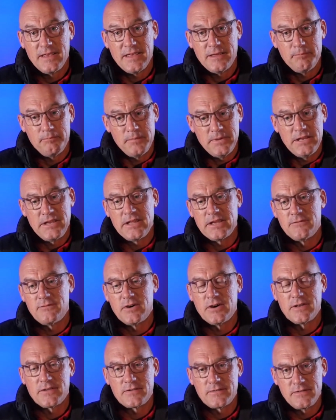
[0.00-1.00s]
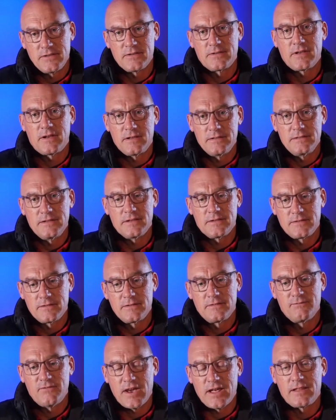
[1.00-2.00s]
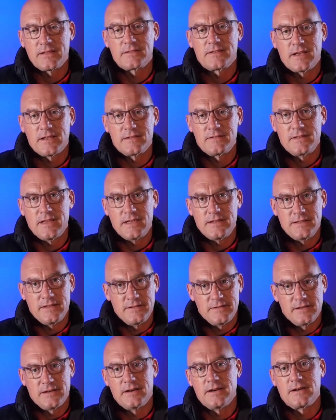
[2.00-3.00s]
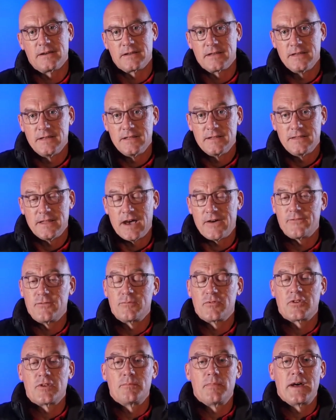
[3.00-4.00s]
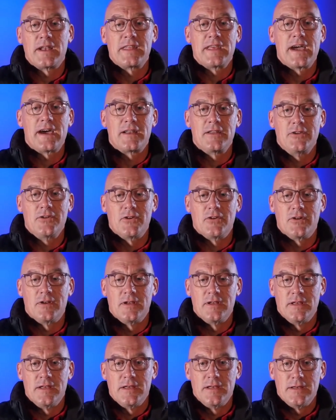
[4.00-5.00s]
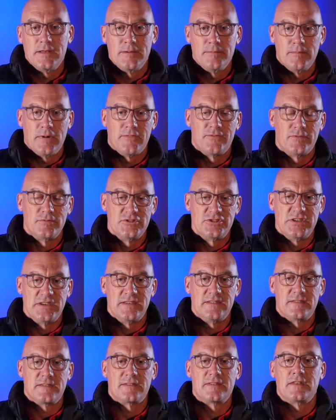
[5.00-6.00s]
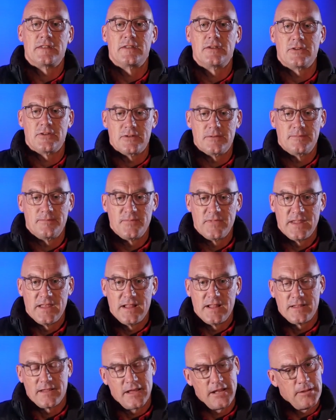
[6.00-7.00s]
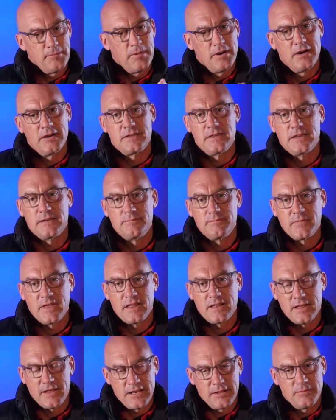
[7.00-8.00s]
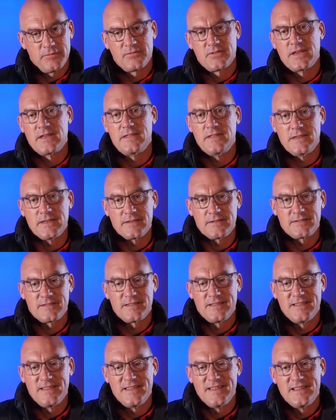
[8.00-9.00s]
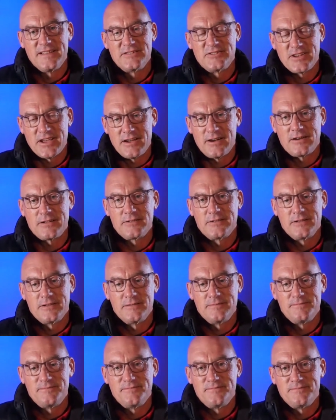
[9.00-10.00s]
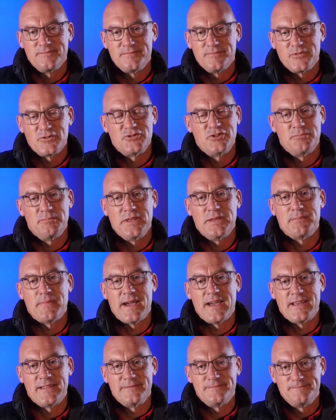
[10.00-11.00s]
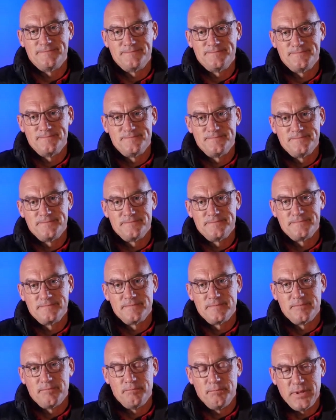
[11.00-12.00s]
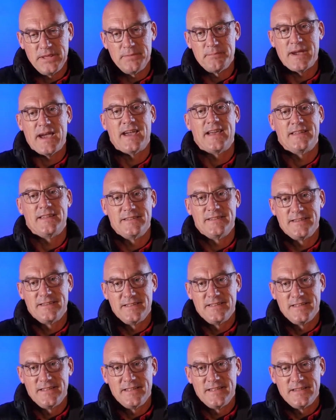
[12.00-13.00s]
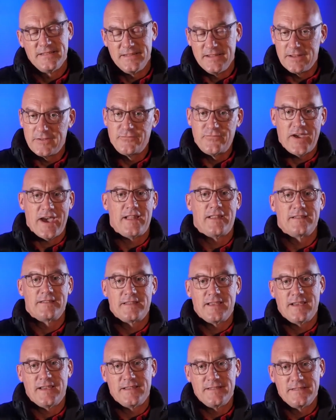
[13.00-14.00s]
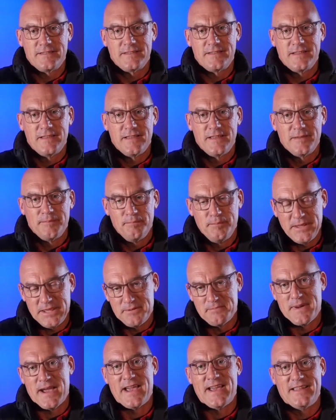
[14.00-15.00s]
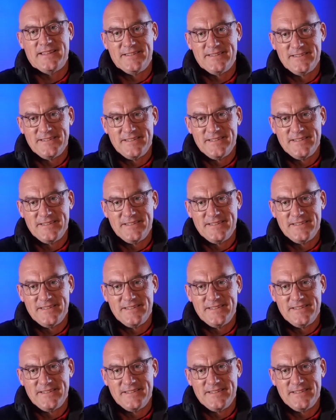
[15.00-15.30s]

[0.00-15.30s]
And many of us, this Valentine's Day needs a hug, not from somebody out here, but from Jesus in here. Let him hug you and let him say this, child, won't you be mine? Be mine. This Valentine's, be mine.